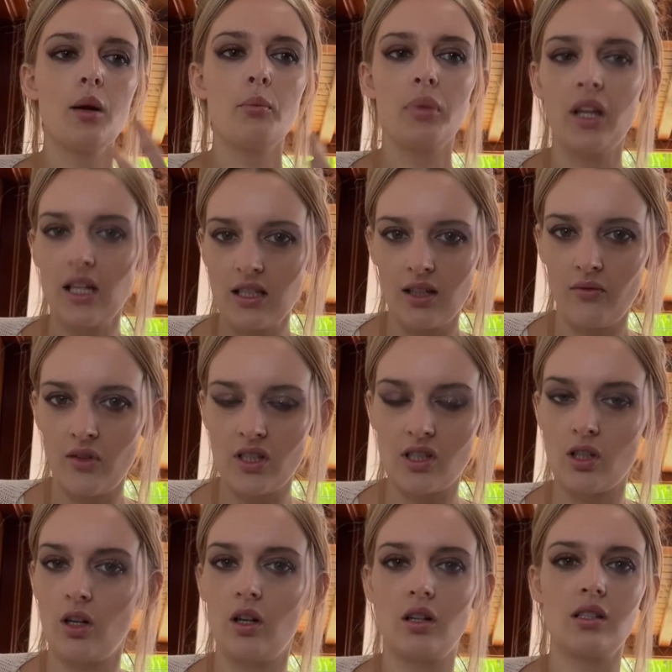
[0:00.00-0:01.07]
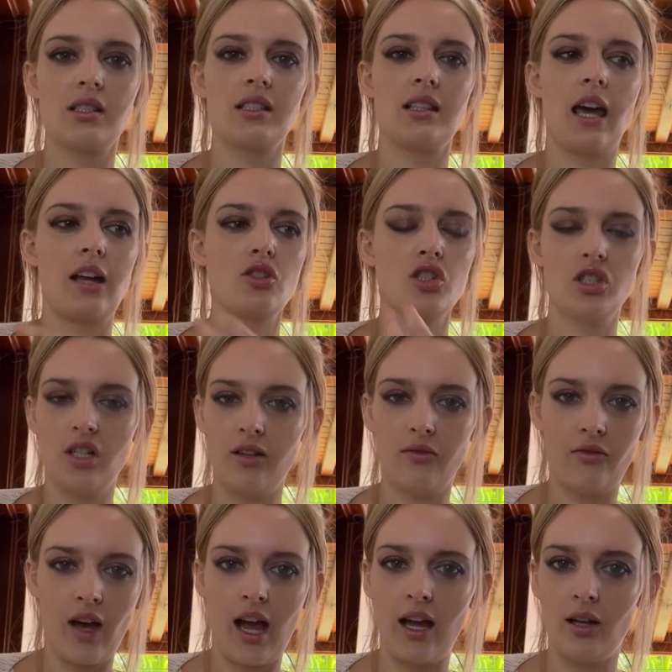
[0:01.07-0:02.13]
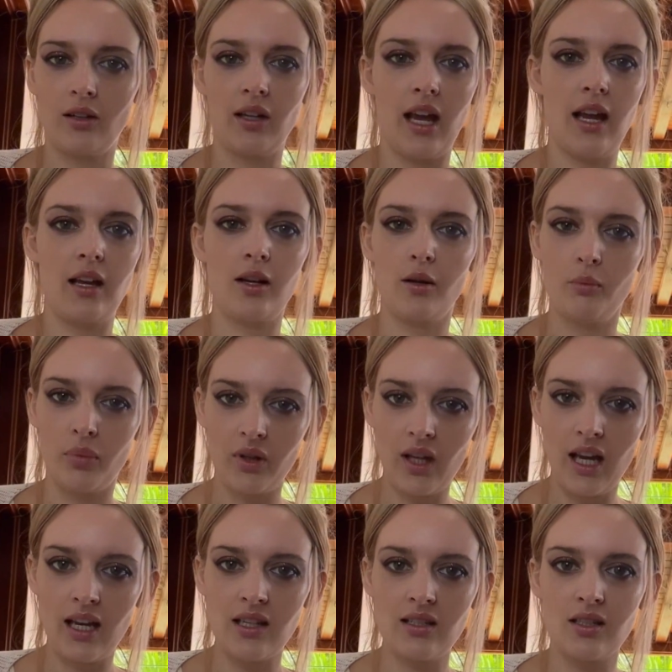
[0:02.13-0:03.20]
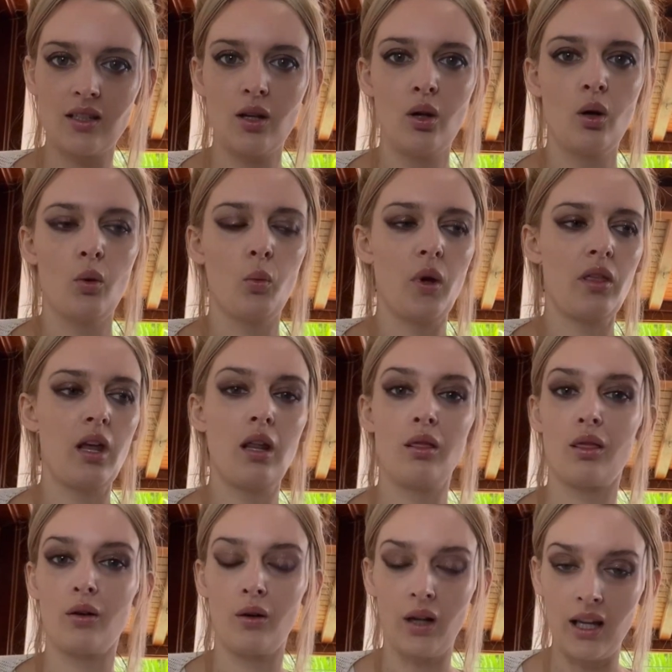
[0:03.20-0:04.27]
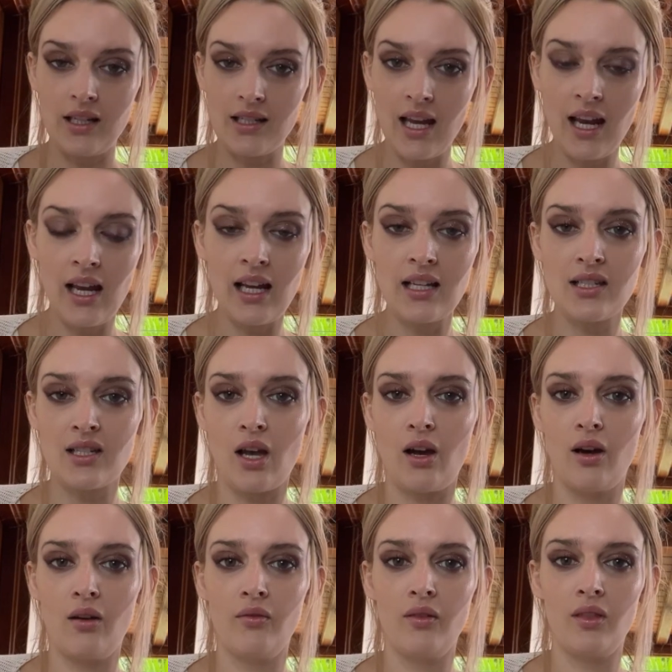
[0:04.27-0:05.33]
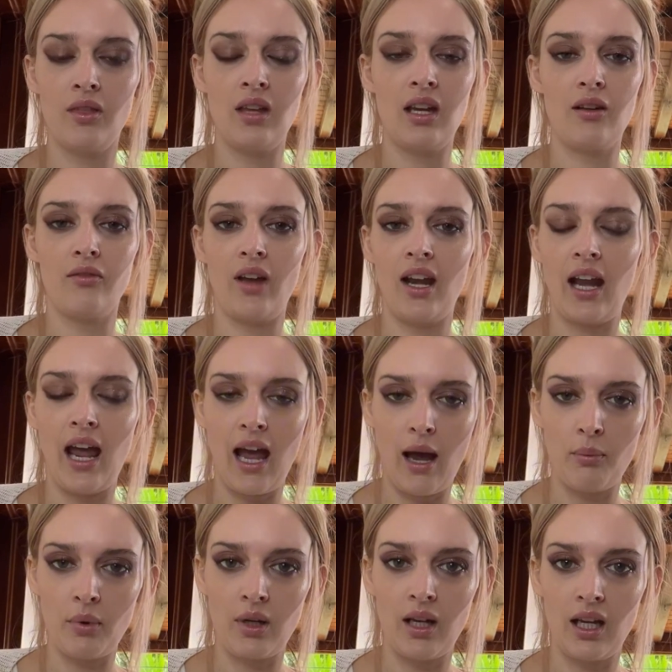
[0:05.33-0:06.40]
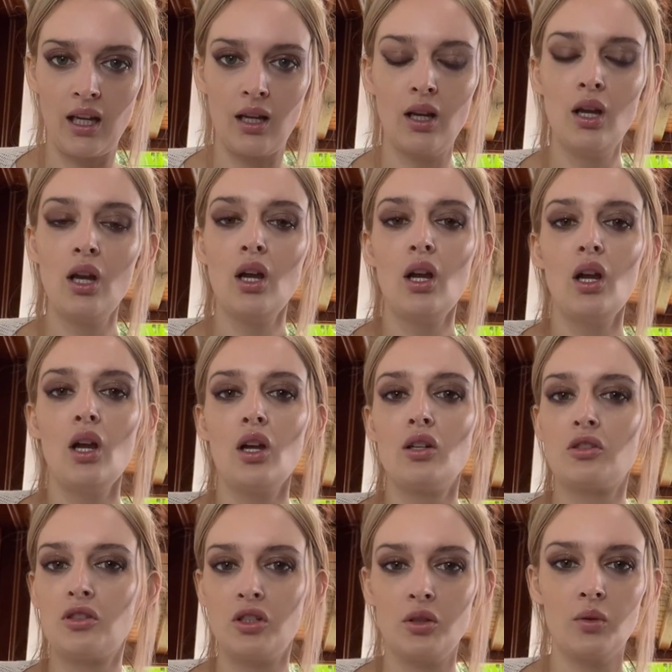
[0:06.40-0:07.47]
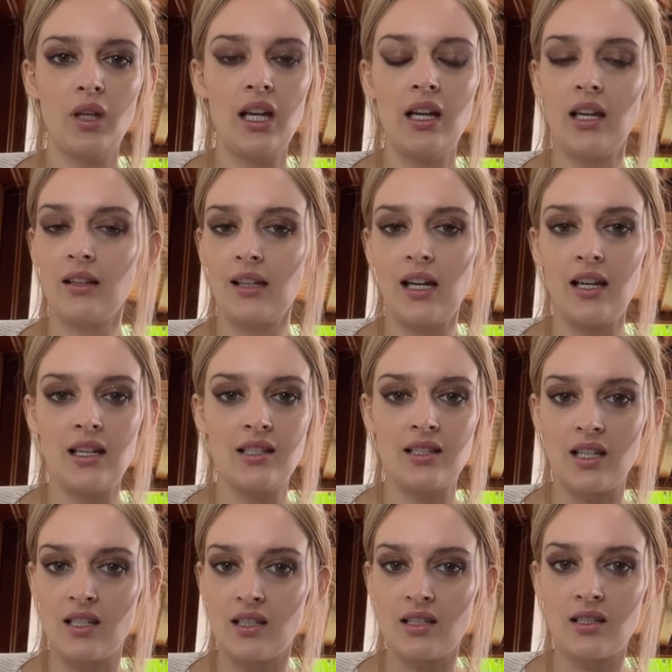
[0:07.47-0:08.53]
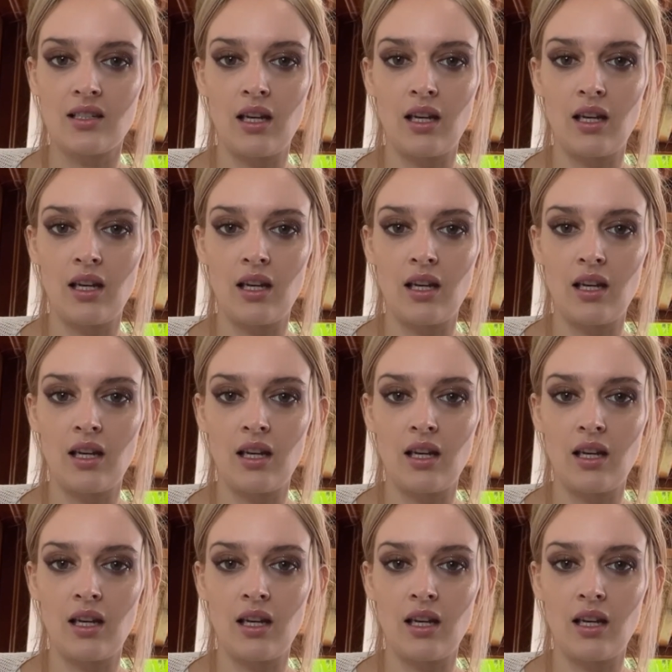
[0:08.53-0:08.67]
plaintiff asserts that she filed a complaint within 30 days of the event happening to Lady Ladyson's